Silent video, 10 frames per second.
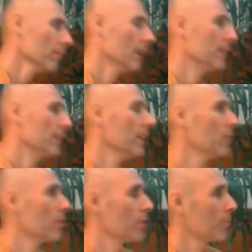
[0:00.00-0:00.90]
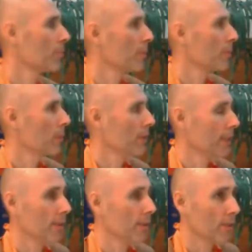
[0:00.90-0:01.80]
really to promote it in
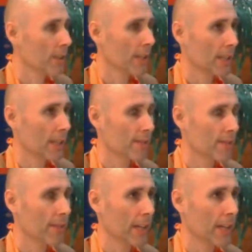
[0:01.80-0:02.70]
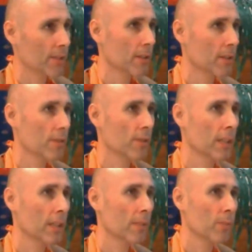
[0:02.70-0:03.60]
organized fashion. That's